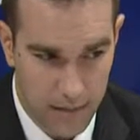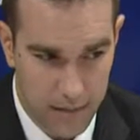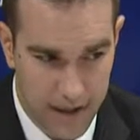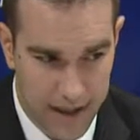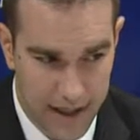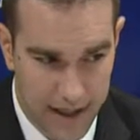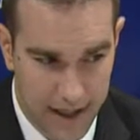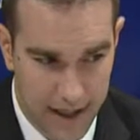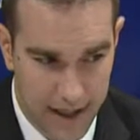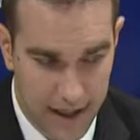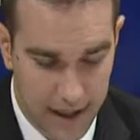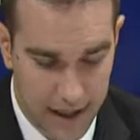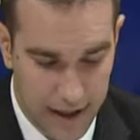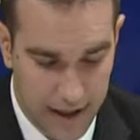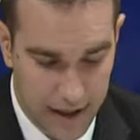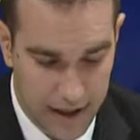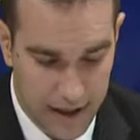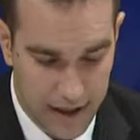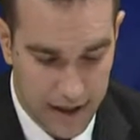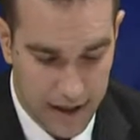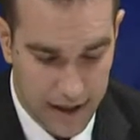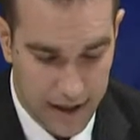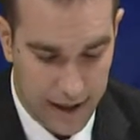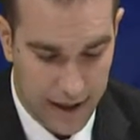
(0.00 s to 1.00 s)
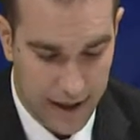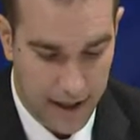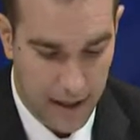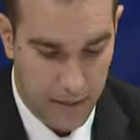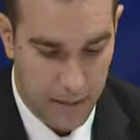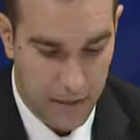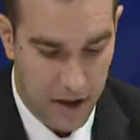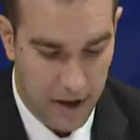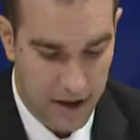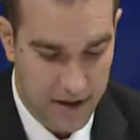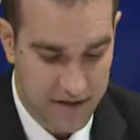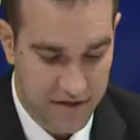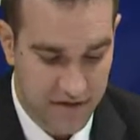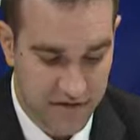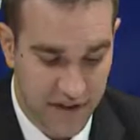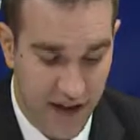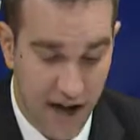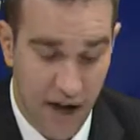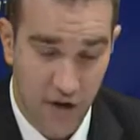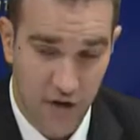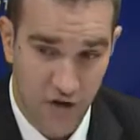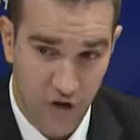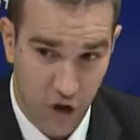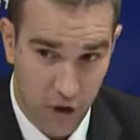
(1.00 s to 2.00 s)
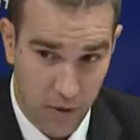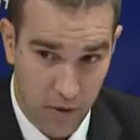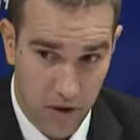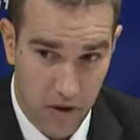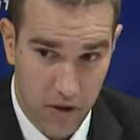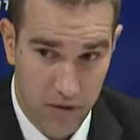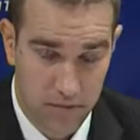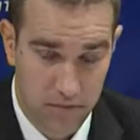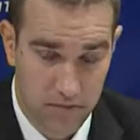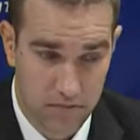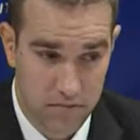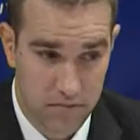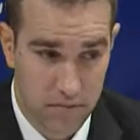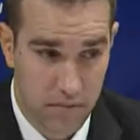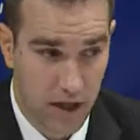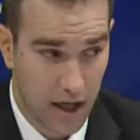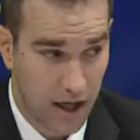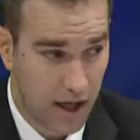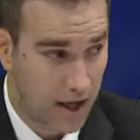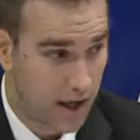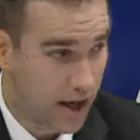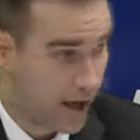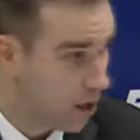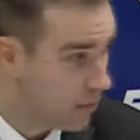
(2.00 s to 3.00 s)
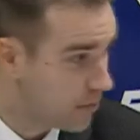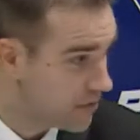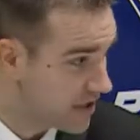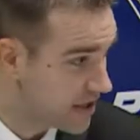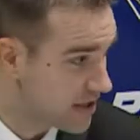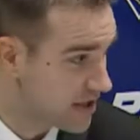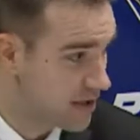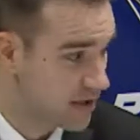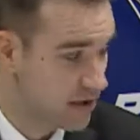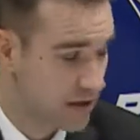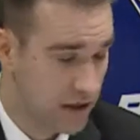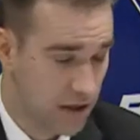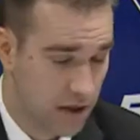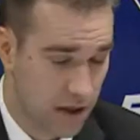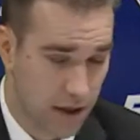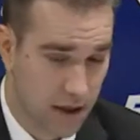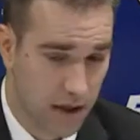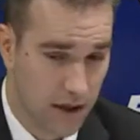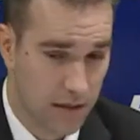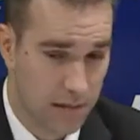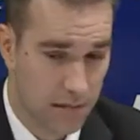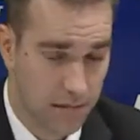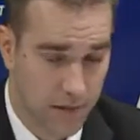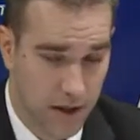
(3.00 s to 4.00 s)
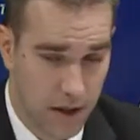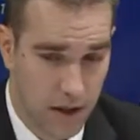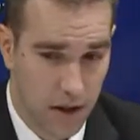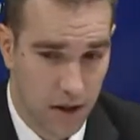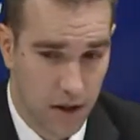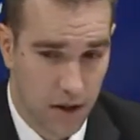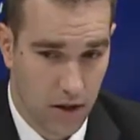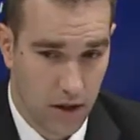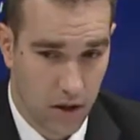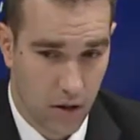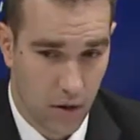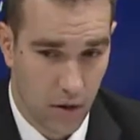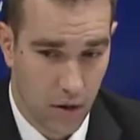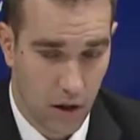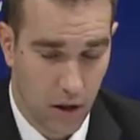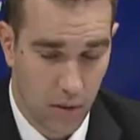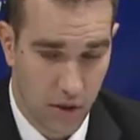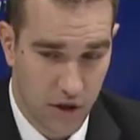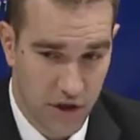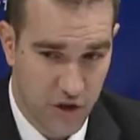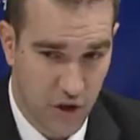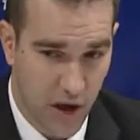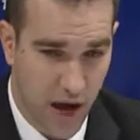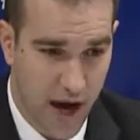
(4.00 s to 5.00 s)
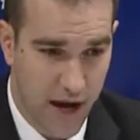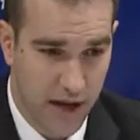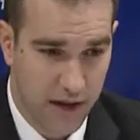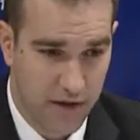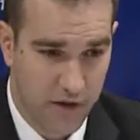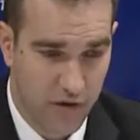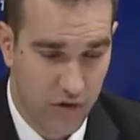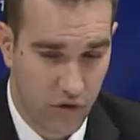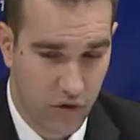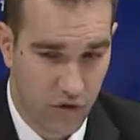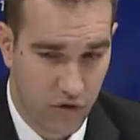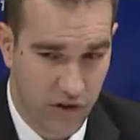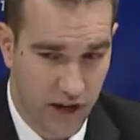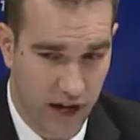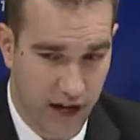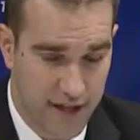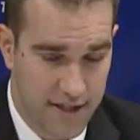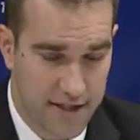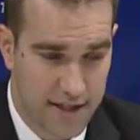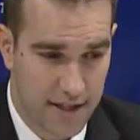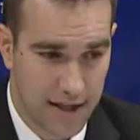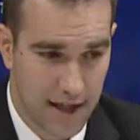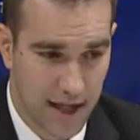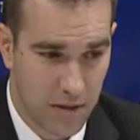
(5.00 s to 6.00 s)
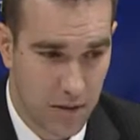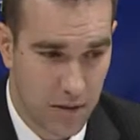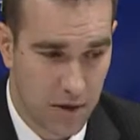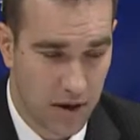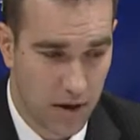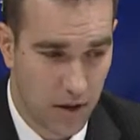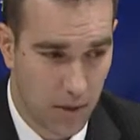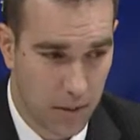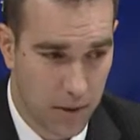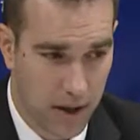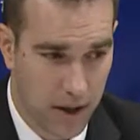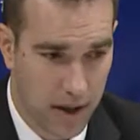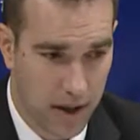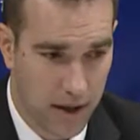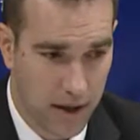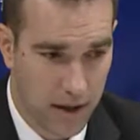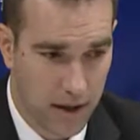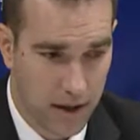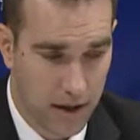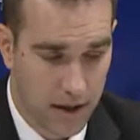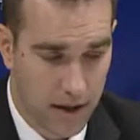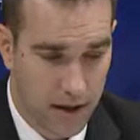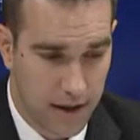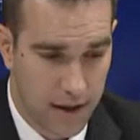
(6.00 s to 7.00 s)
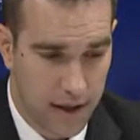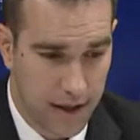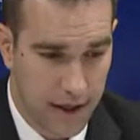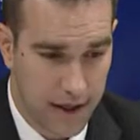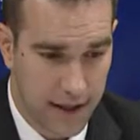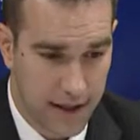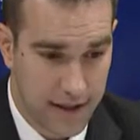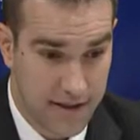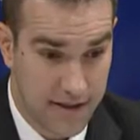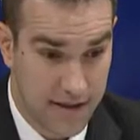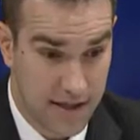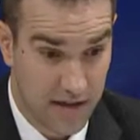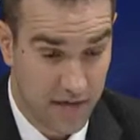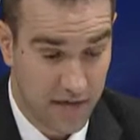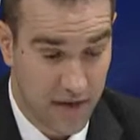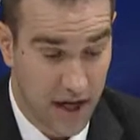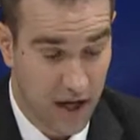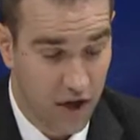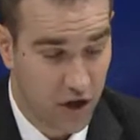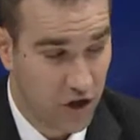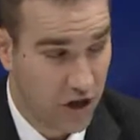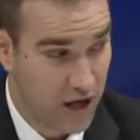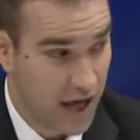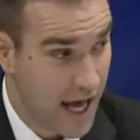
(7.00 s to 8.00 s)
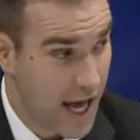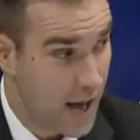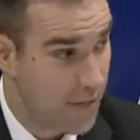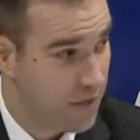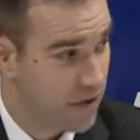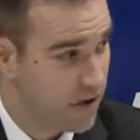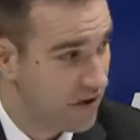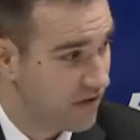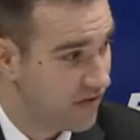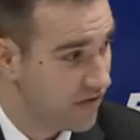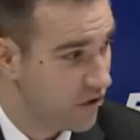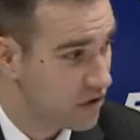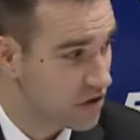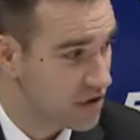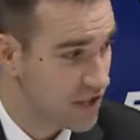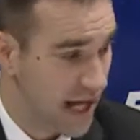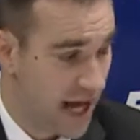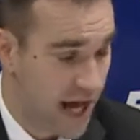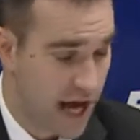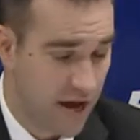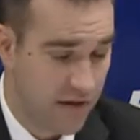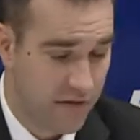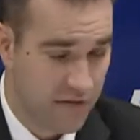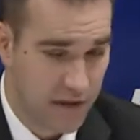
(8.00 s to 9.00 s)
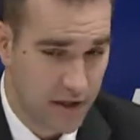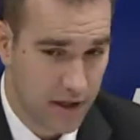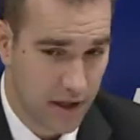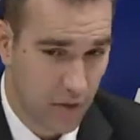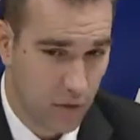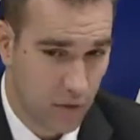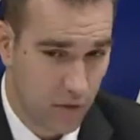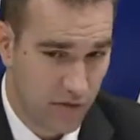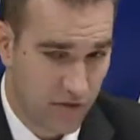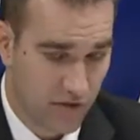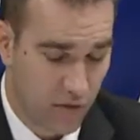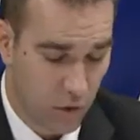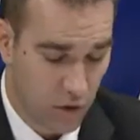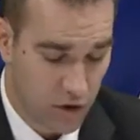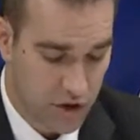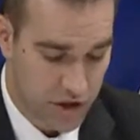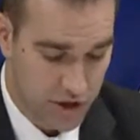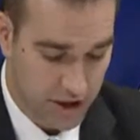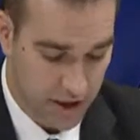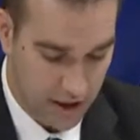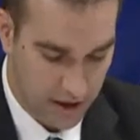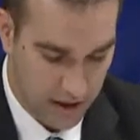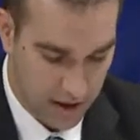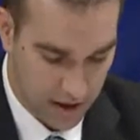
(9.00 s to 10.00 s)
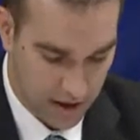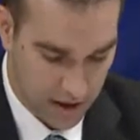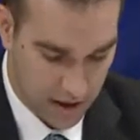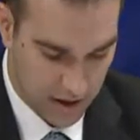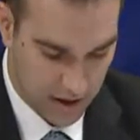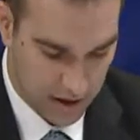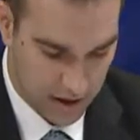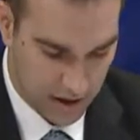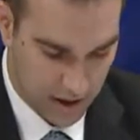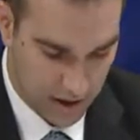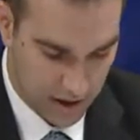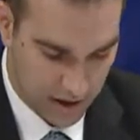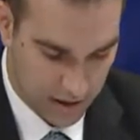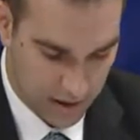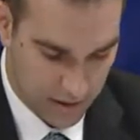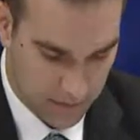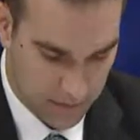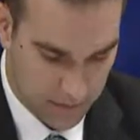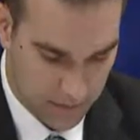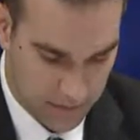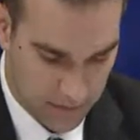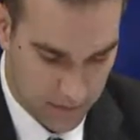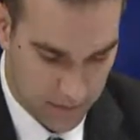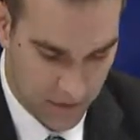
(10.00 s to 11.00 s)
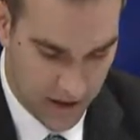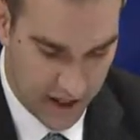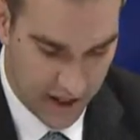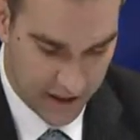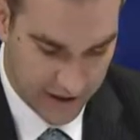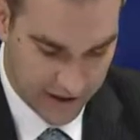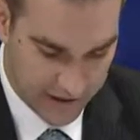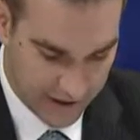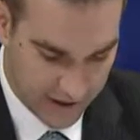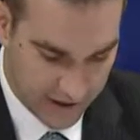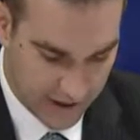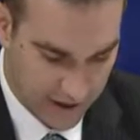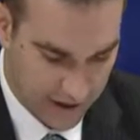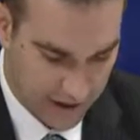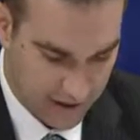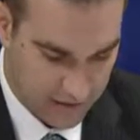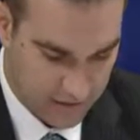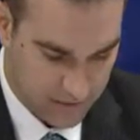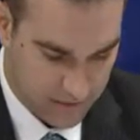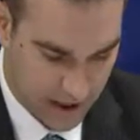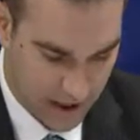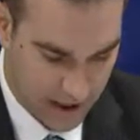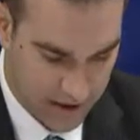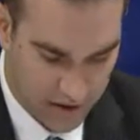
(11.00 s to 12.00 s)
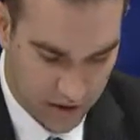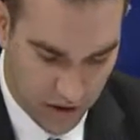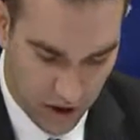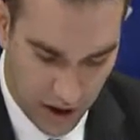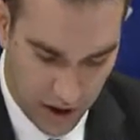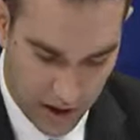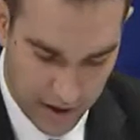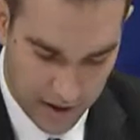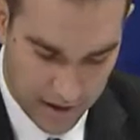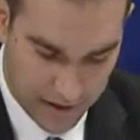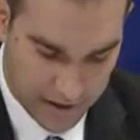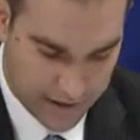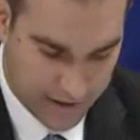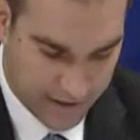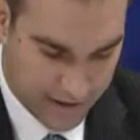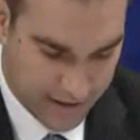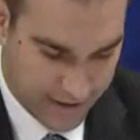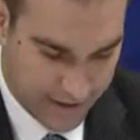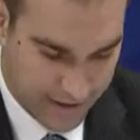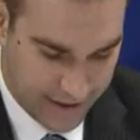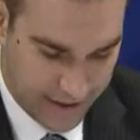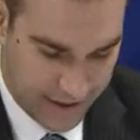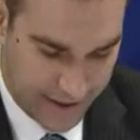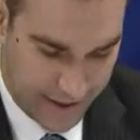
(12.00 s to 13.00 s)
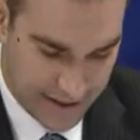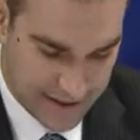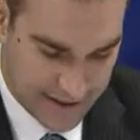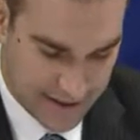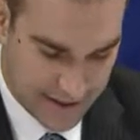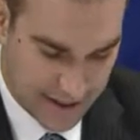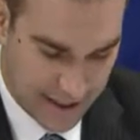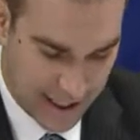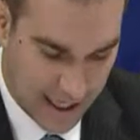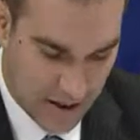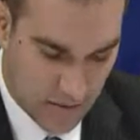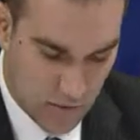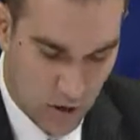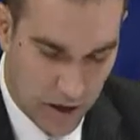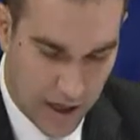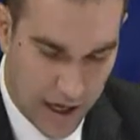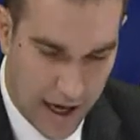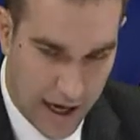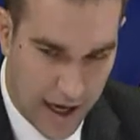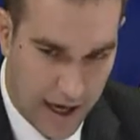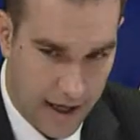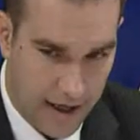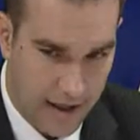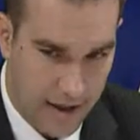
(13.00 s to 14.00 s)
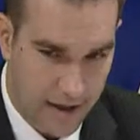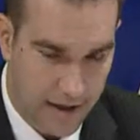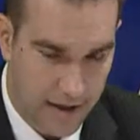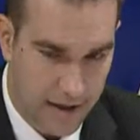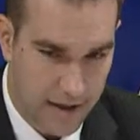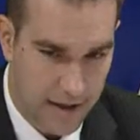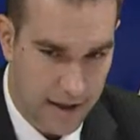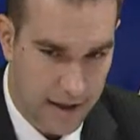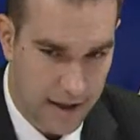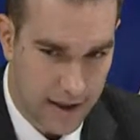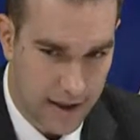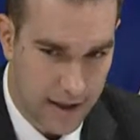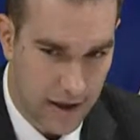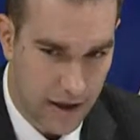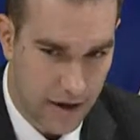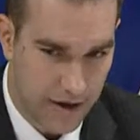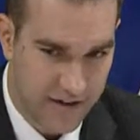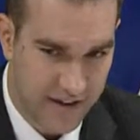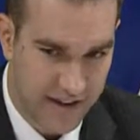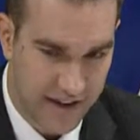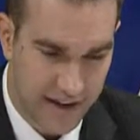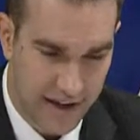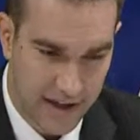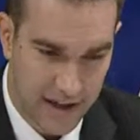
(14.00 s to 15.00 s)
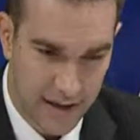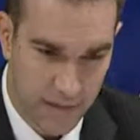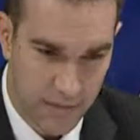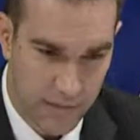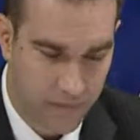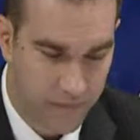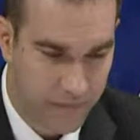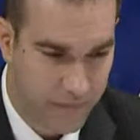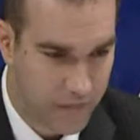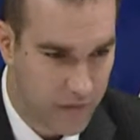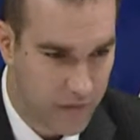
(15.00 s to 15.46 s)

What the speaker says: getting bugs in foul trouble helped us. We tried to isolate them a little bit and see if that couldn't happen in the first half, and we were fortunate that it did. I thought as the game went on, our team